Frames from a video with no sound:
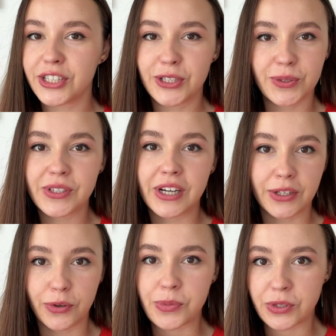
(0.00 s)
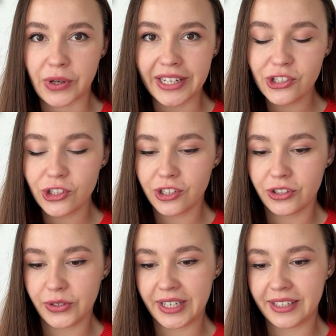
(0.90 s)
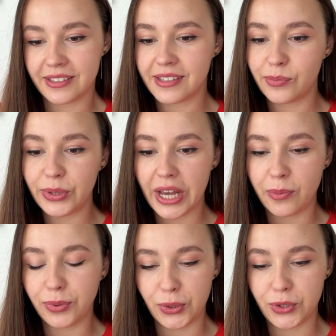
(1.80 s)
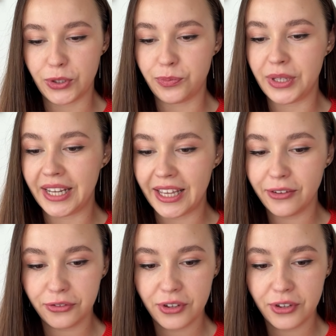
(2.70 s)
don't start from scratch. You can simply upload your PDF